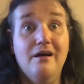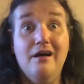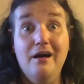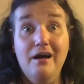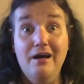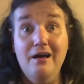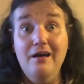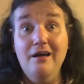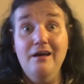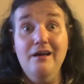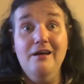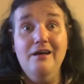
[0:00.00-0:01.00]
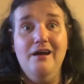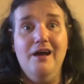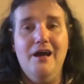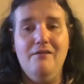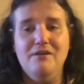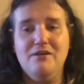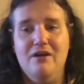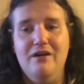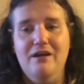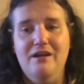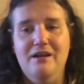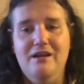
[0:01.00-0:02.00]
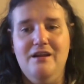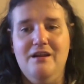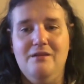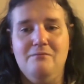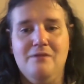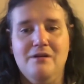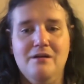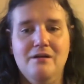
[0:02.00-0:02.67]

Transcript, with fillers: I have a dream!